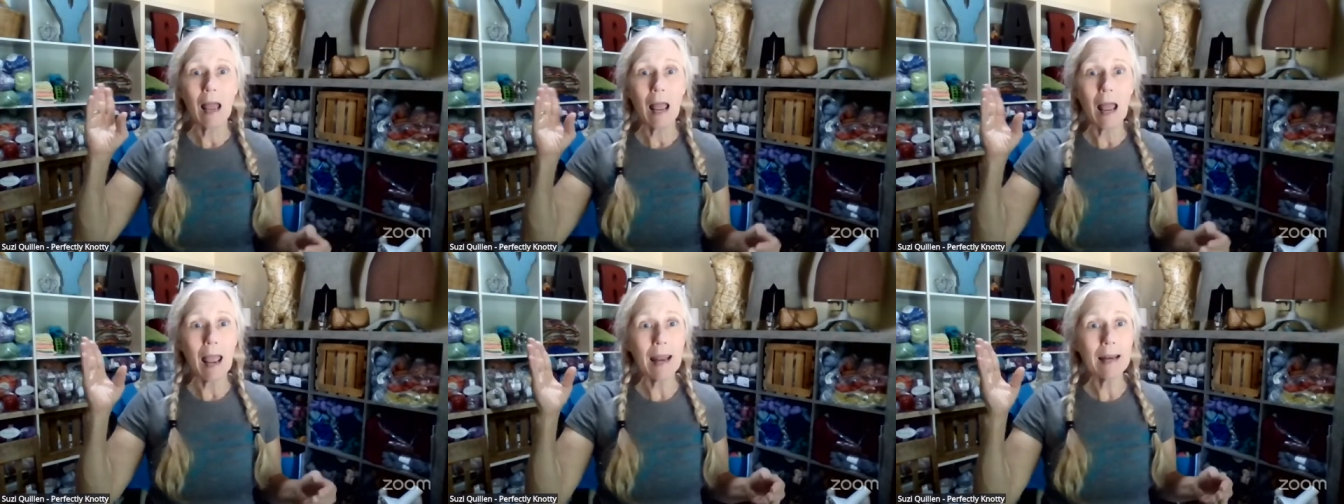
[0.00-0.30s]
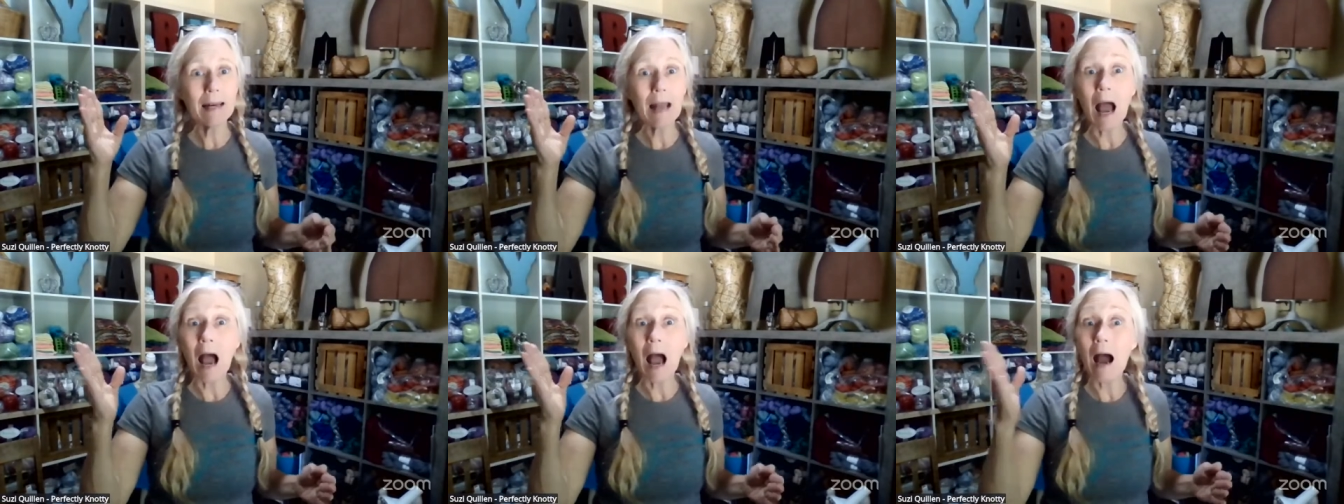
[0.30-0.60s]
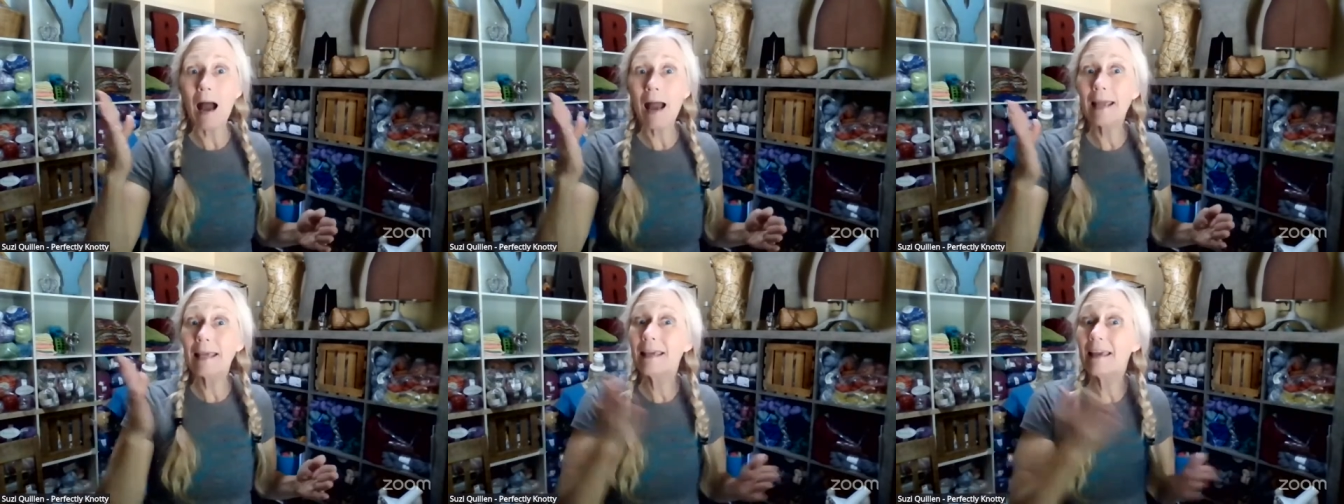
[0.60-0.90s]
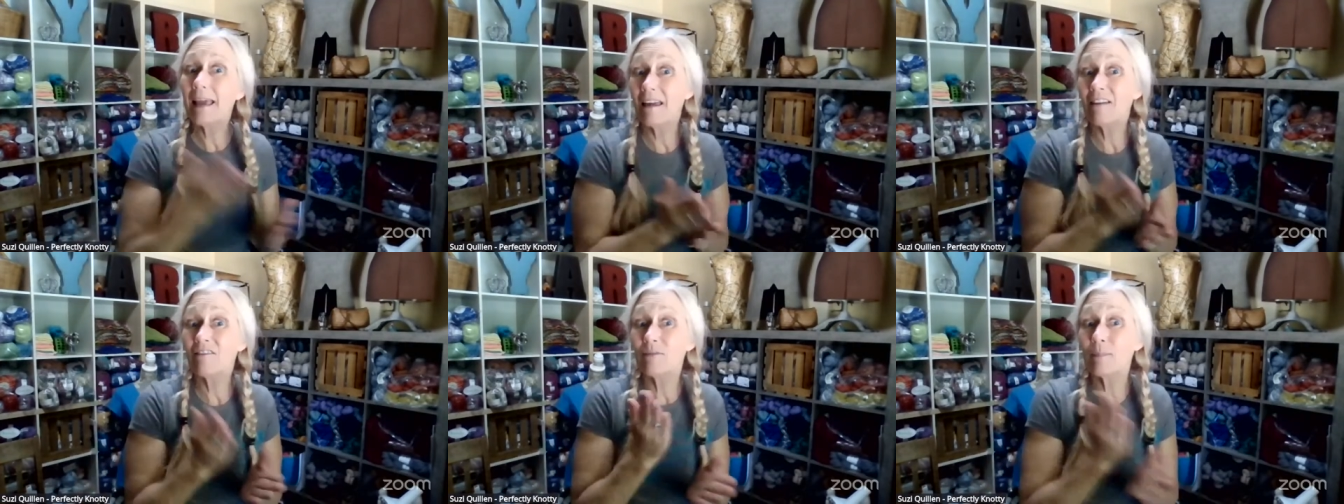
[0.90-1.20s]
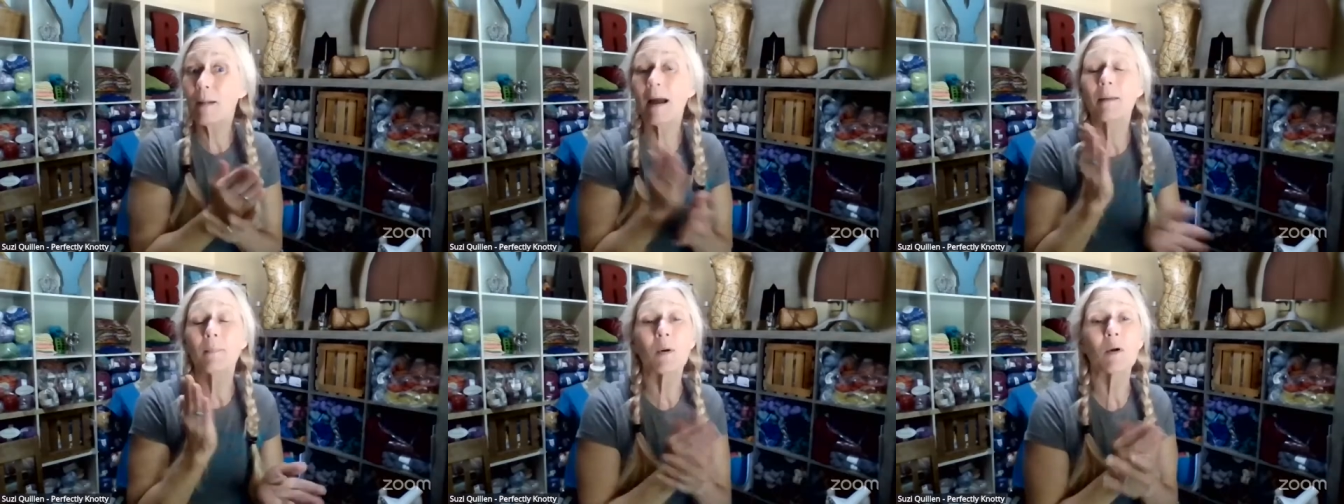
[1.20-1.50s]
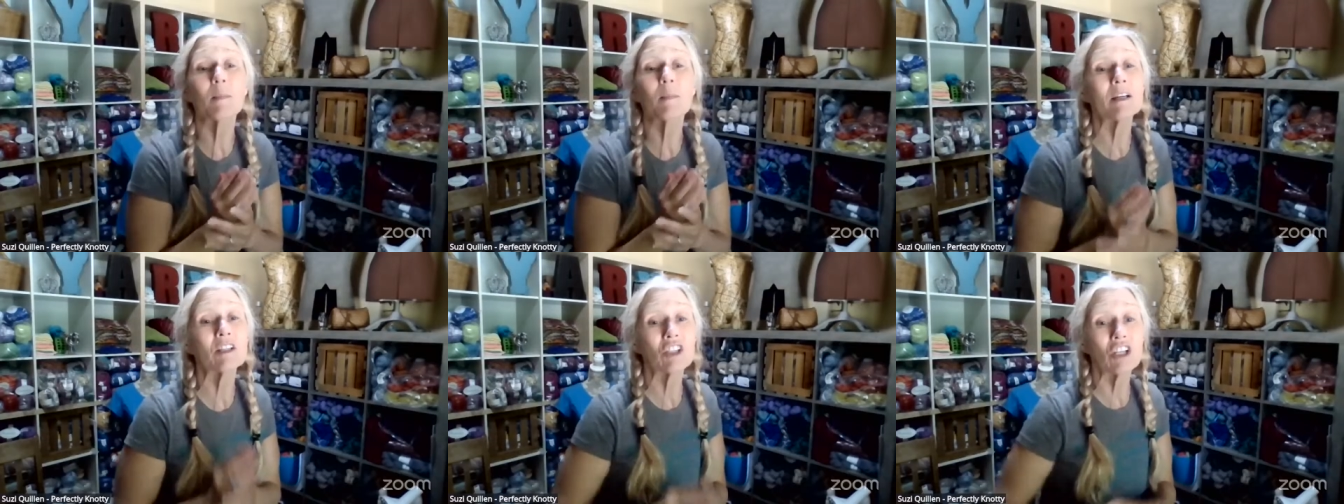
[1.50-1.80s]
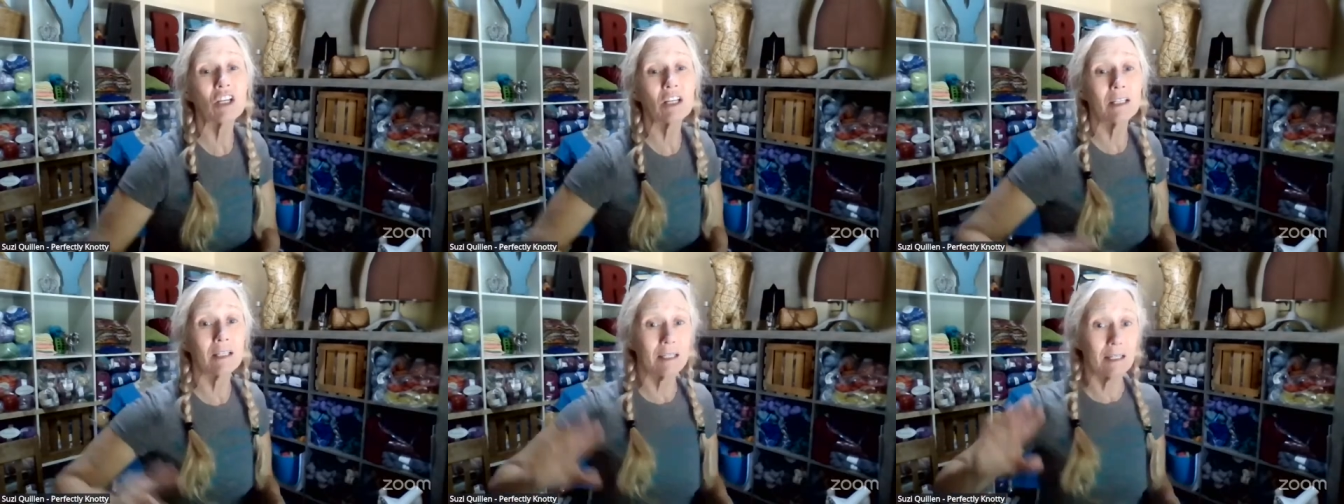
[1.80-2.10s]
And I gave
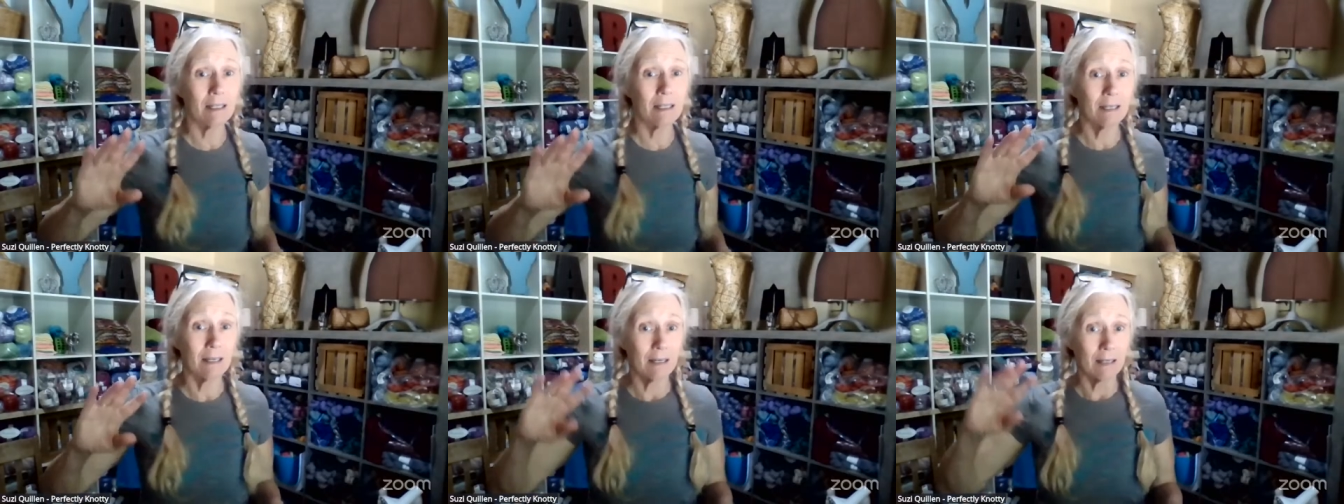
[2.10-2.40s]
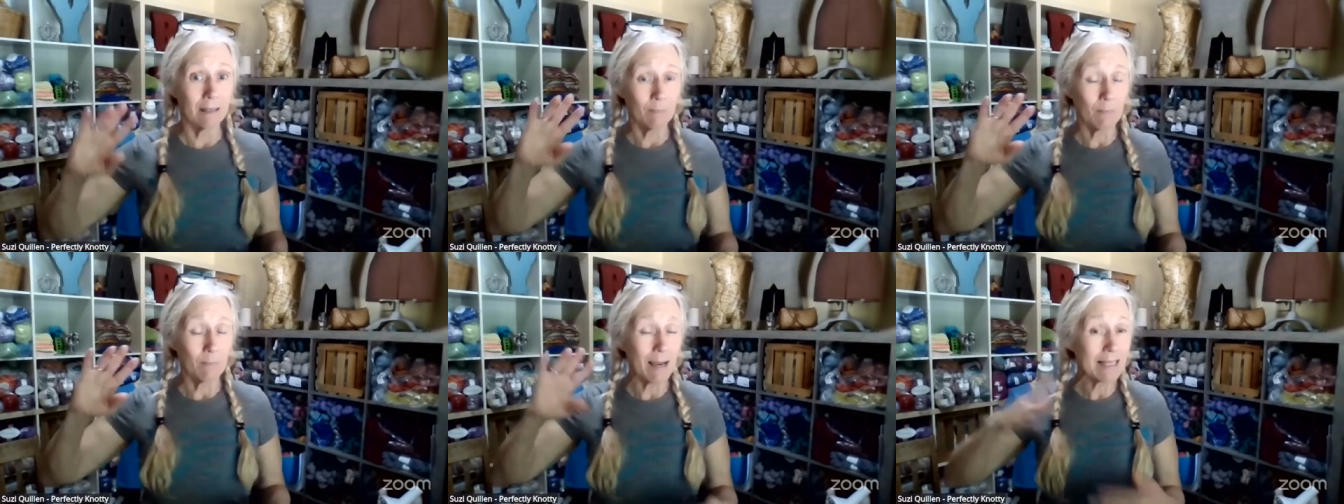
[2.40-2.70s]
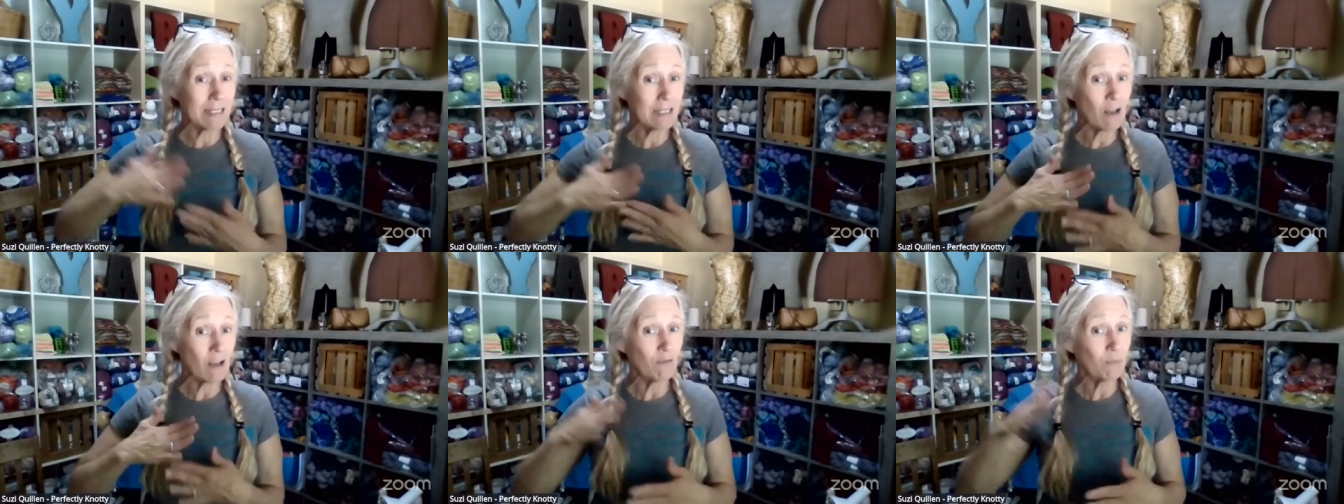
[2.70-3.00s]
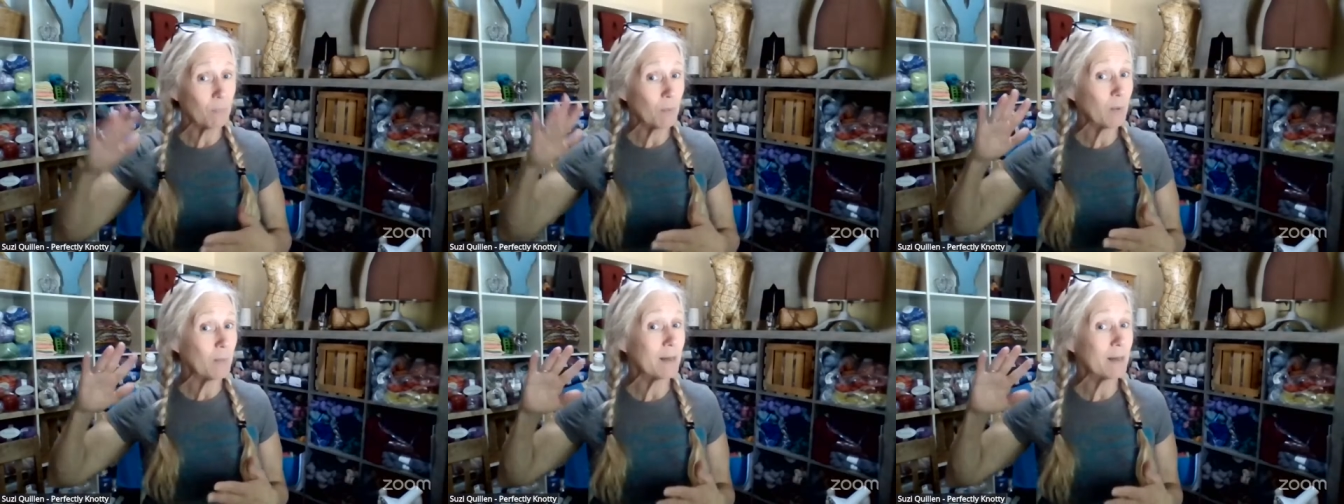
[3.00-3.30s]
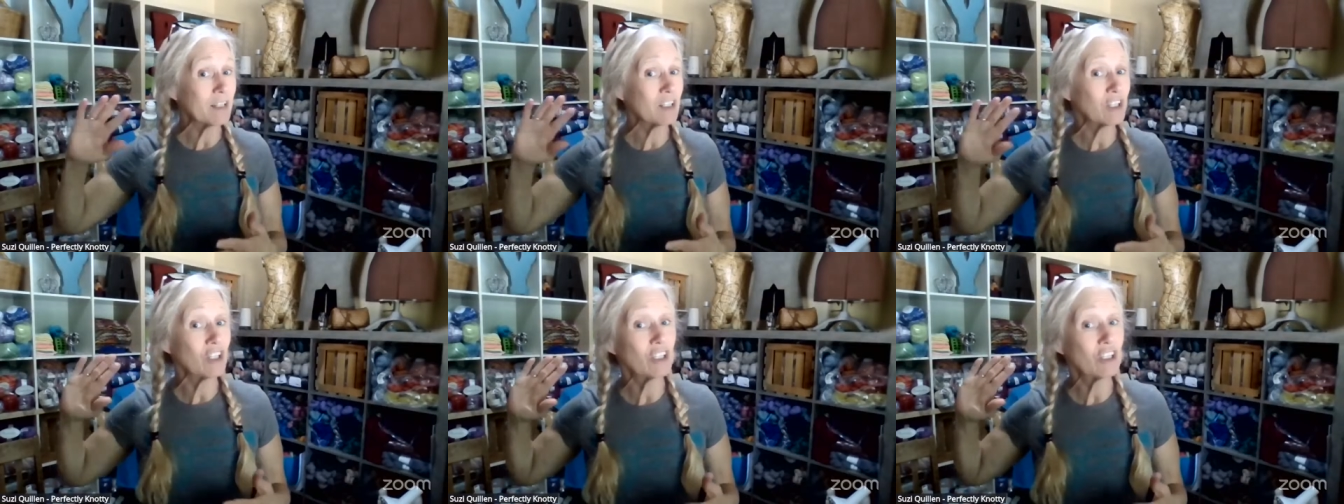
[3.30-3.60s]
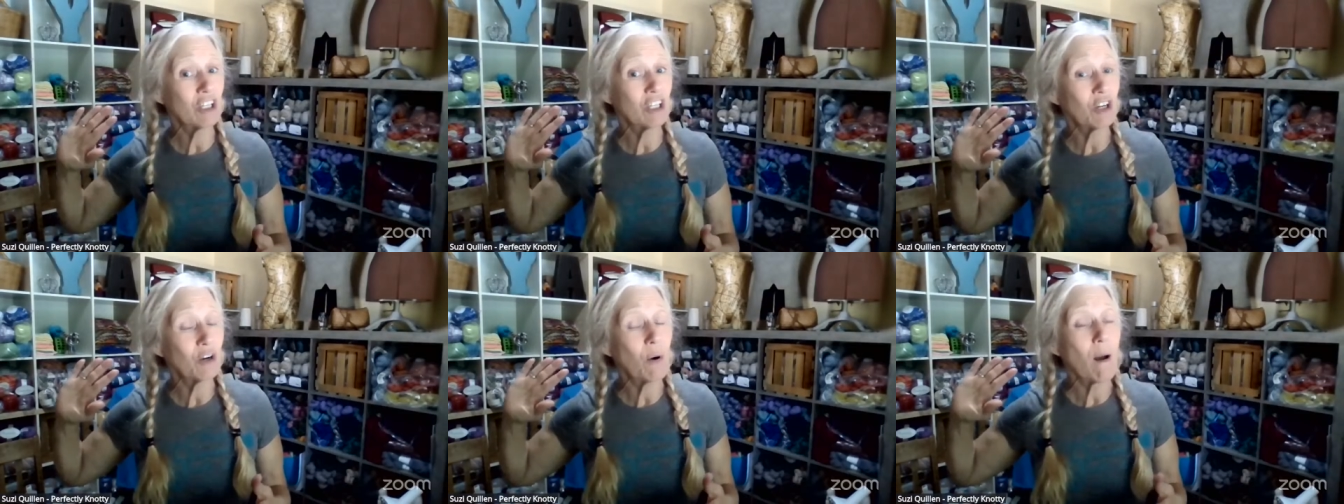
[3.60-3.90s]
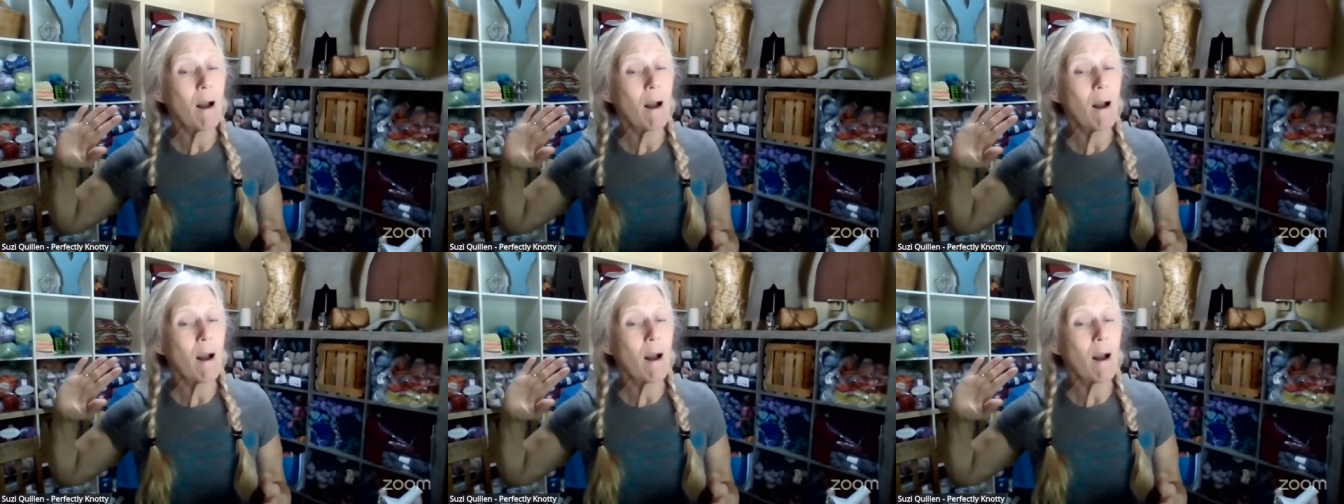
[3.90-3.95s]
myself permission to